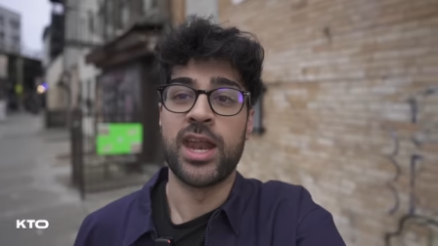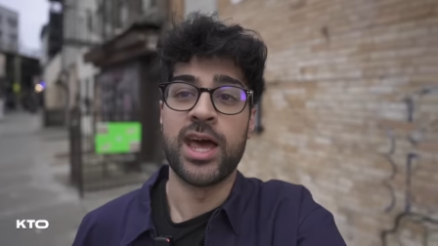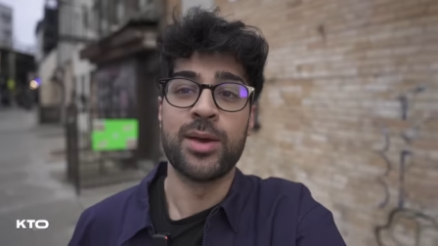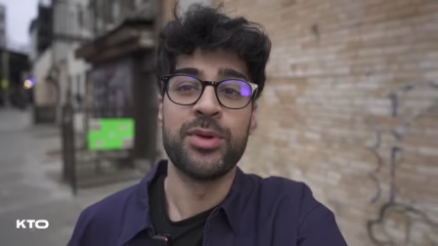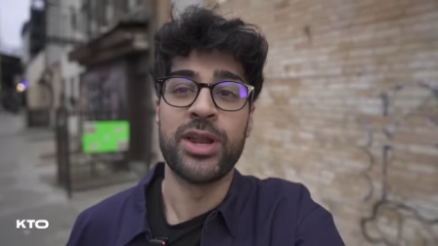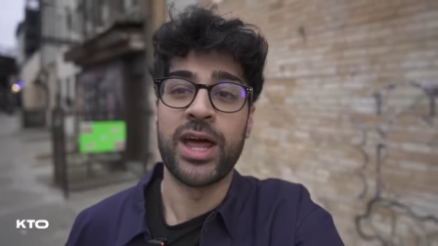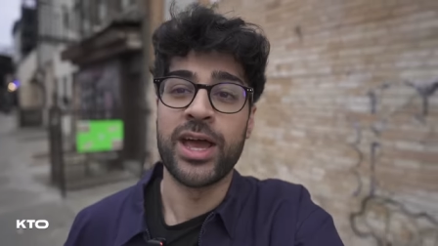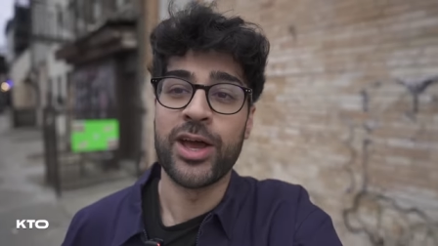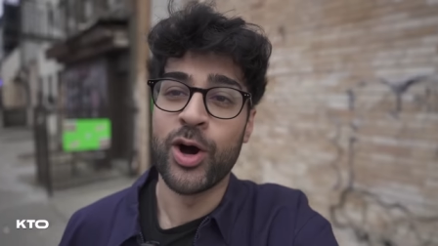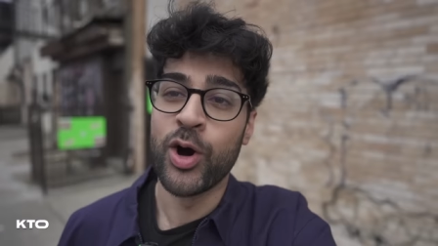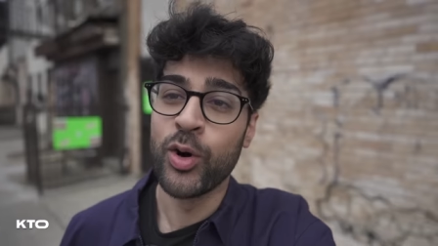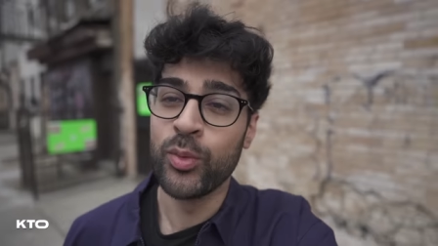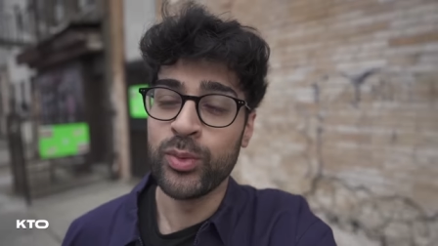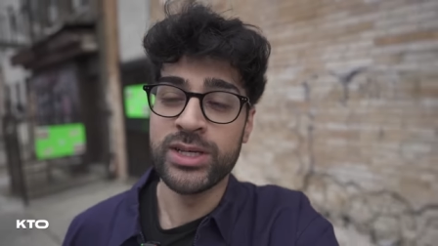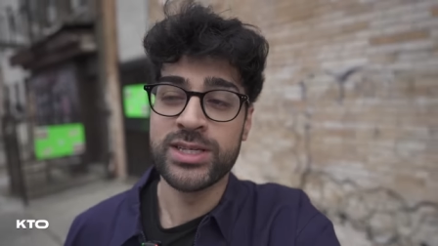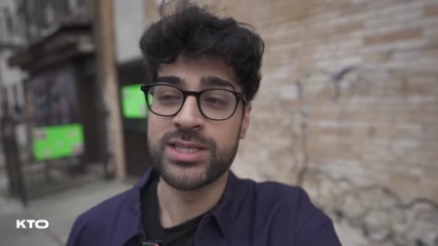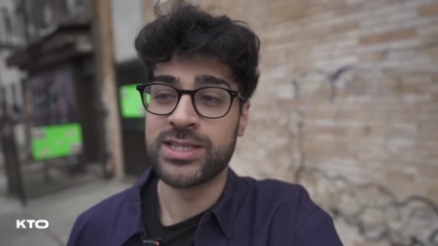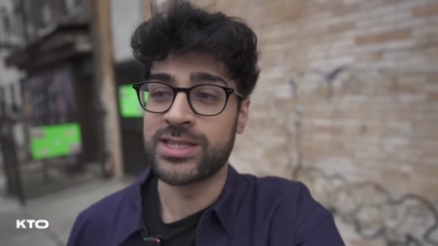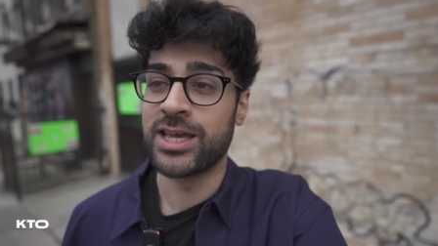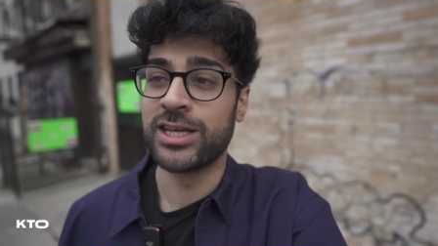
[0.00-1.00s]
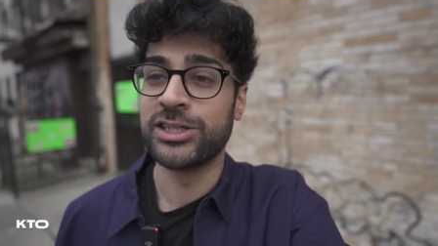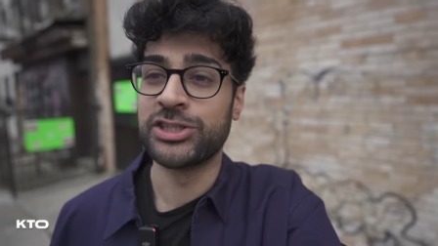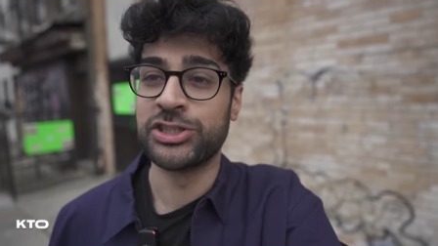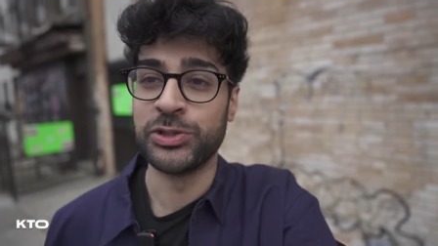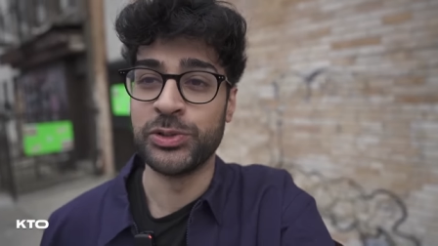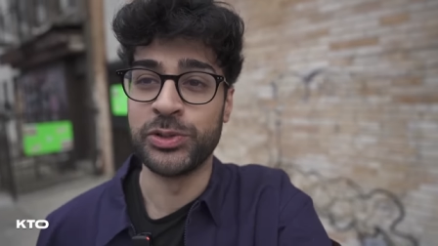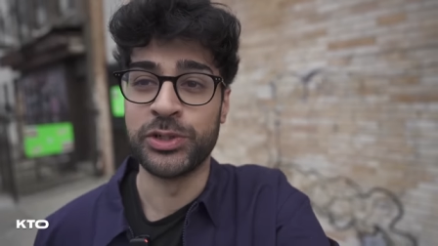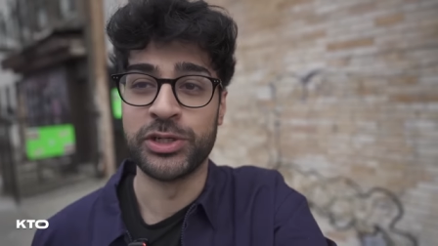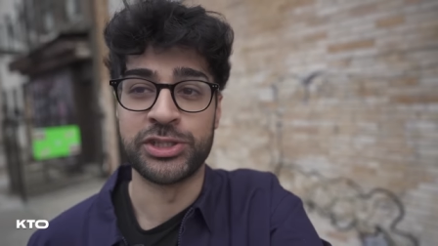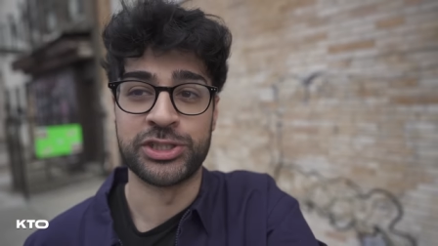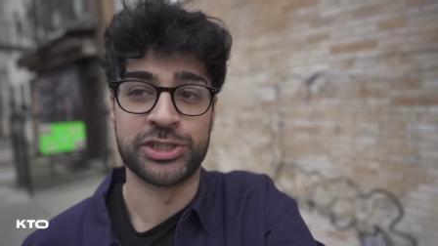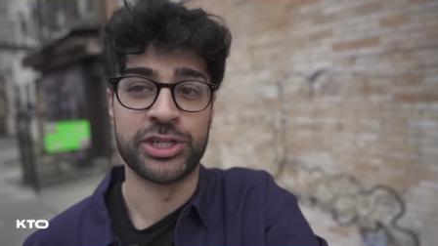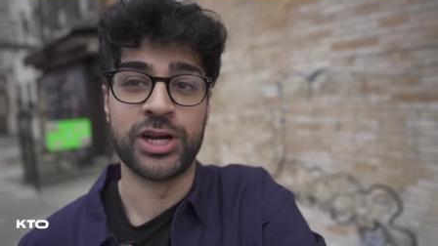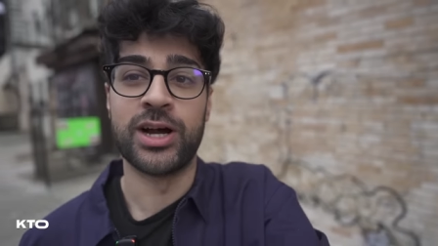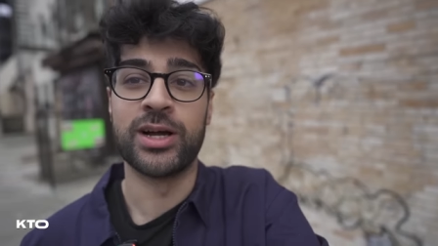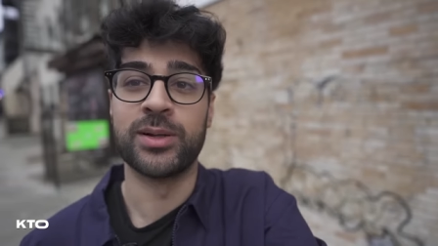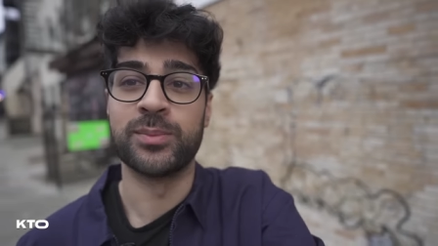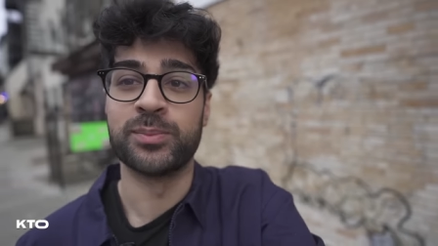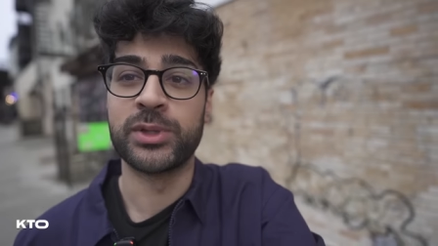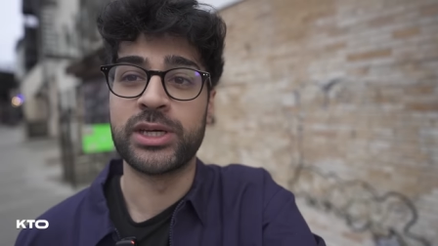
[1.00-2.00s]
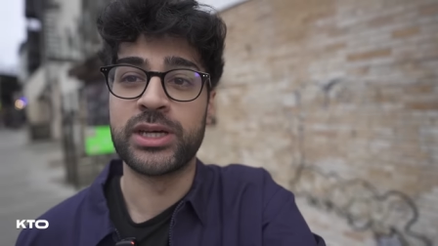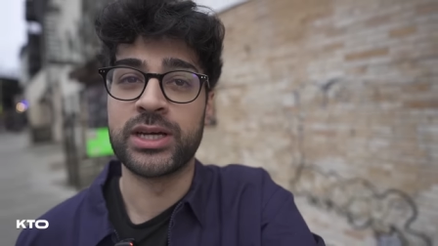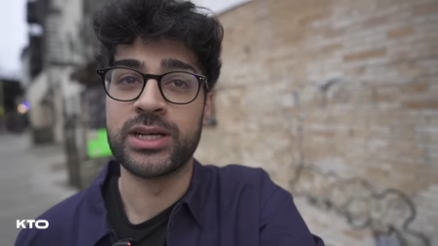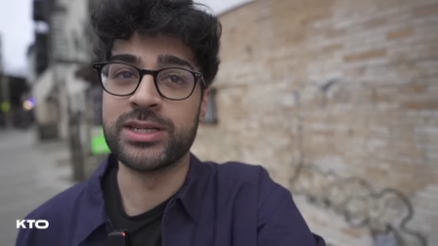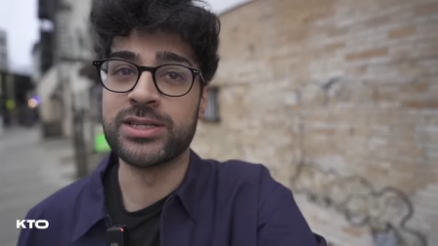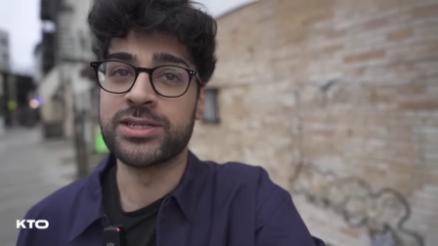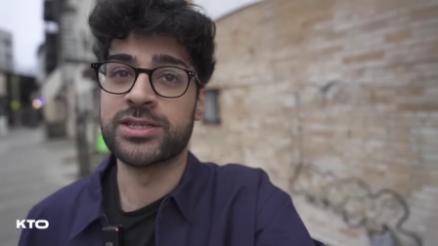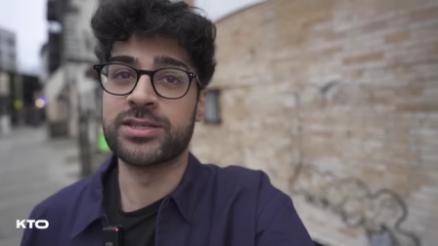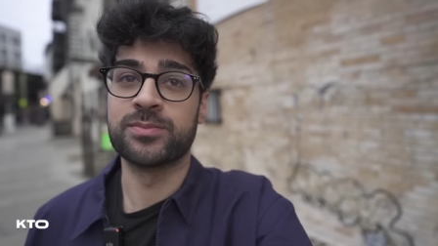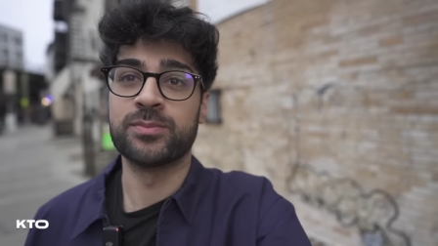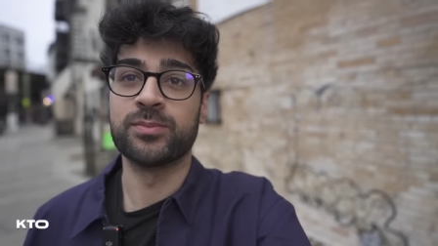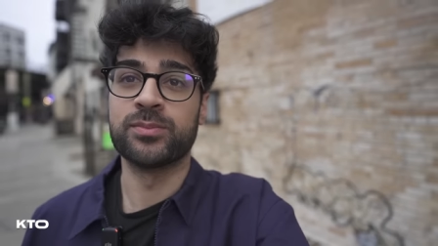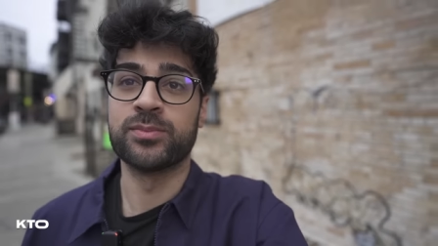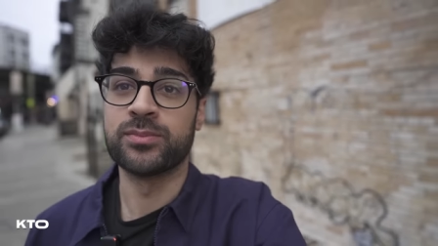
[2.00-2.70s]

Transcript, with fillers: And I mean, I always say shoot your shot because